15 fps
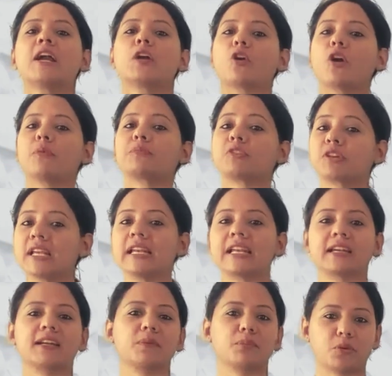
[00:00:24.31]
Top 3
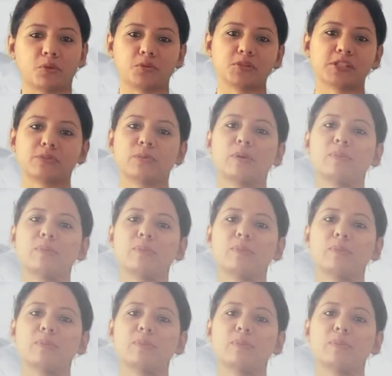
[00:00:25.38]
LinkedIn posts will be